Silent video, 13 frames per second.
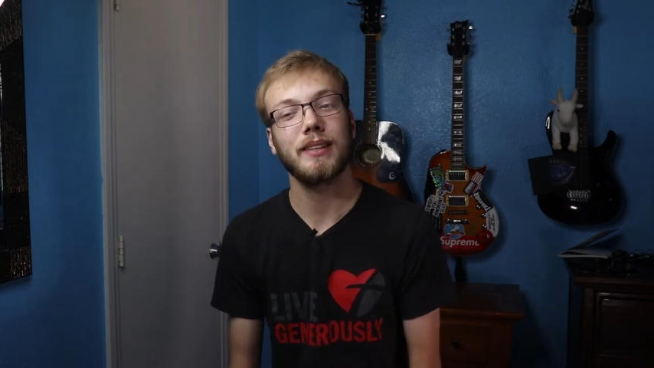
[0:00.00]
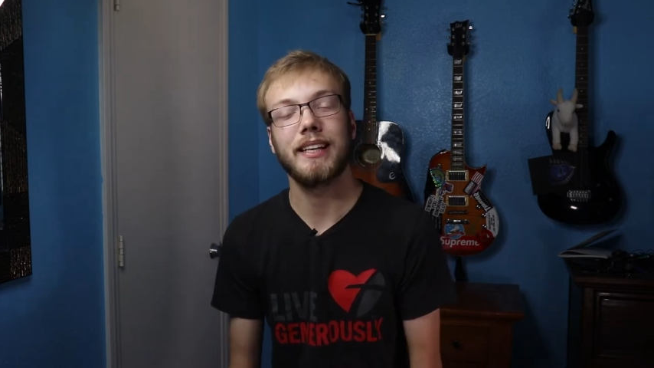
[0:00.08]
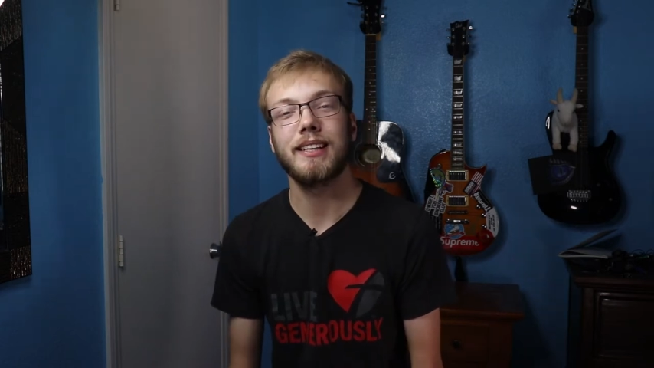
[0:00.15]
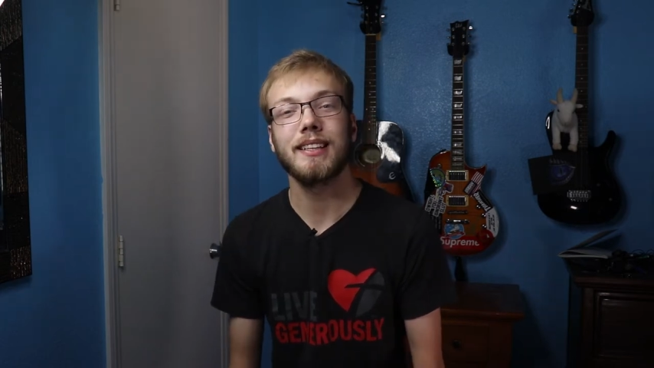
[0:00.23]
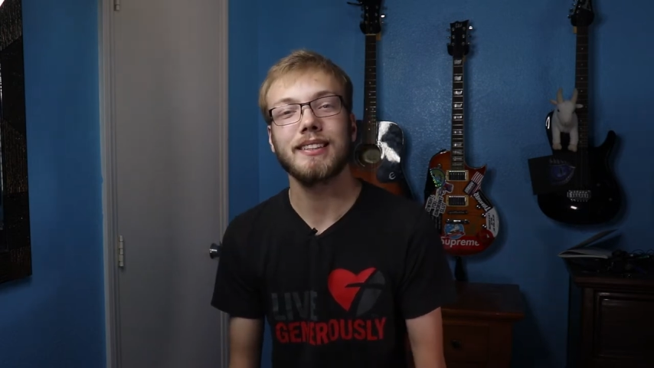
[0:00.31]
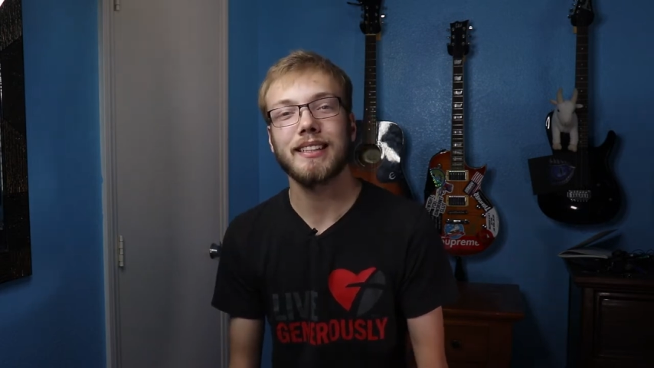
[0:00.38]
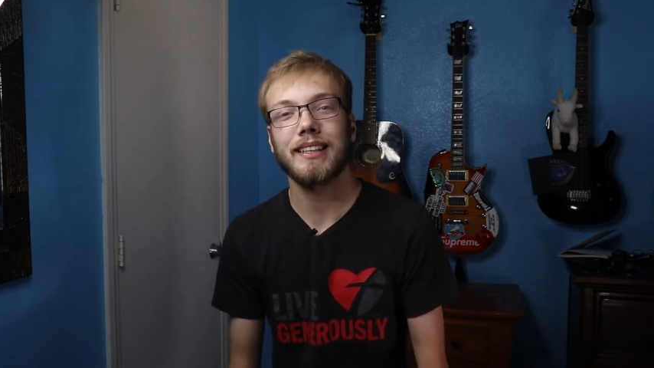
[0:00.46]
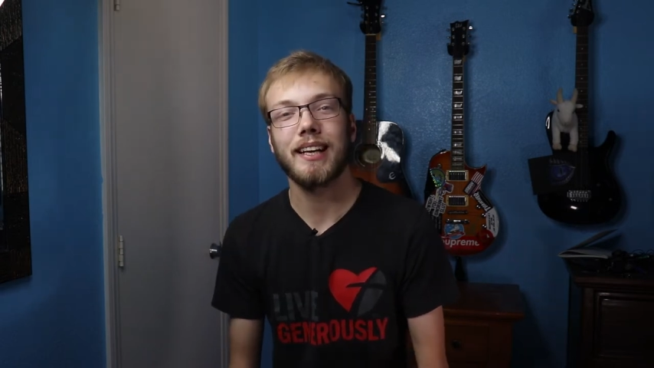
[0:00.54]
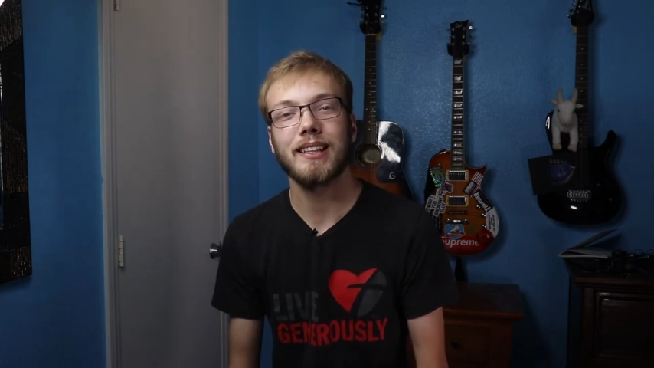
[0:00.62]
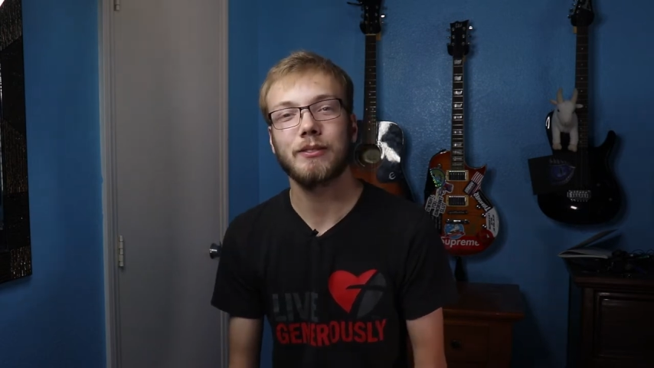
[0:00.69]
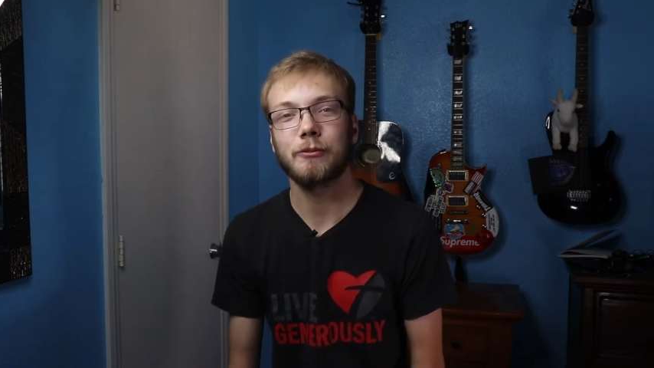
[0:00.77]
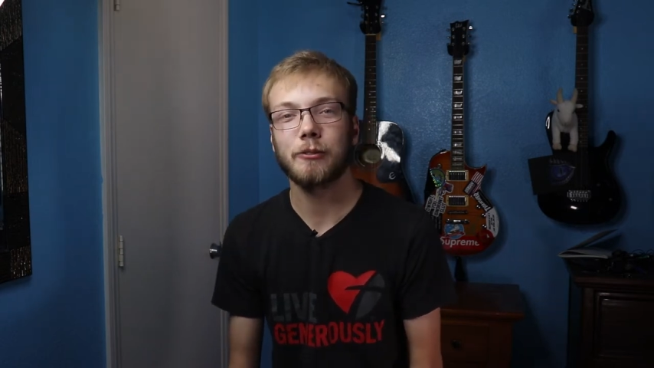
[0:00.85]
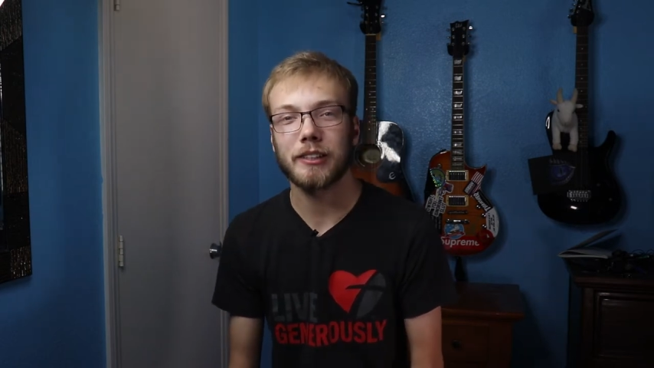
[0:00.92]
because it
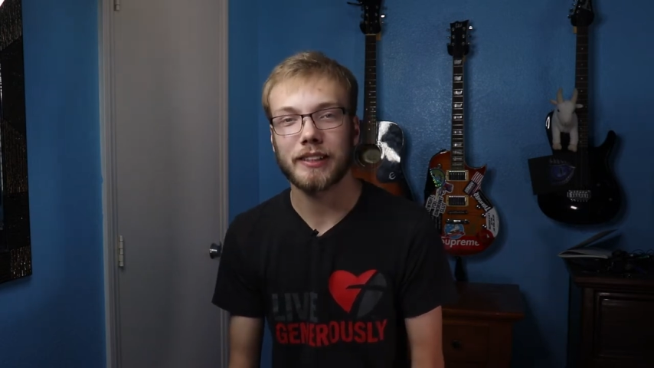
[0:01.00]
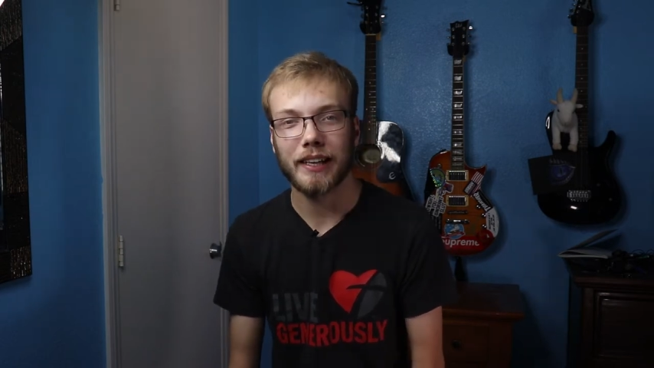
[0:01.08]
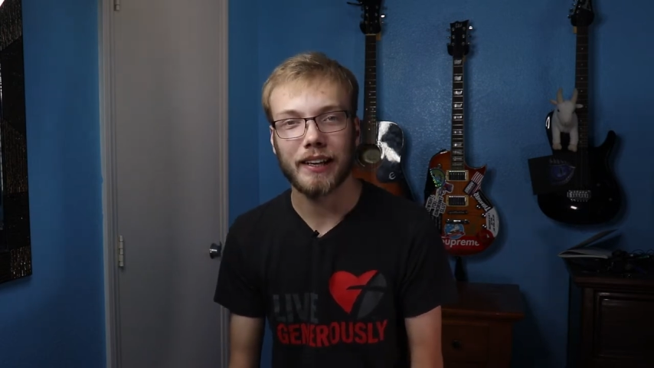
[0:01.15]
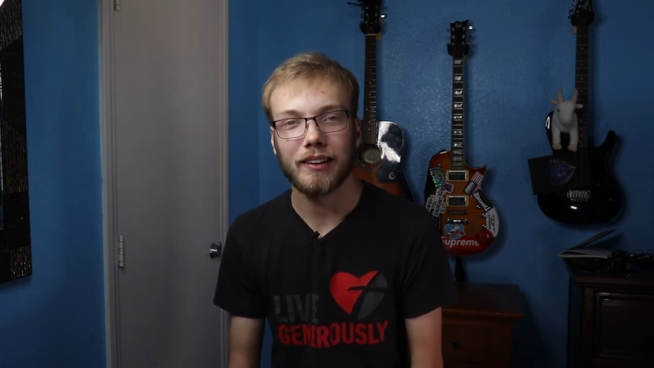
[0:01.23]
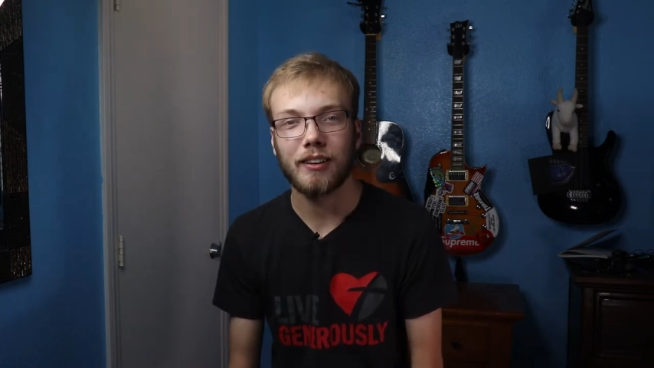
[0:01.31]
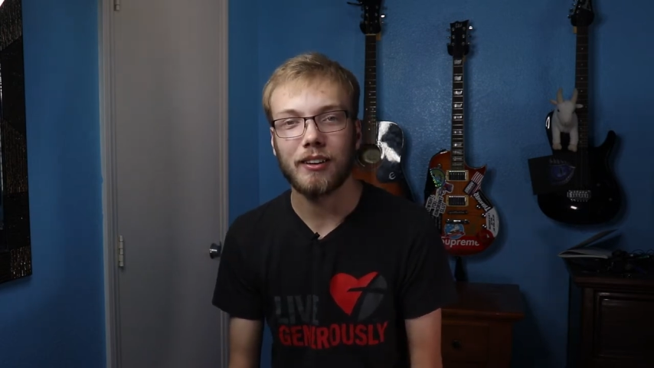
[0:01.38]
has 4K at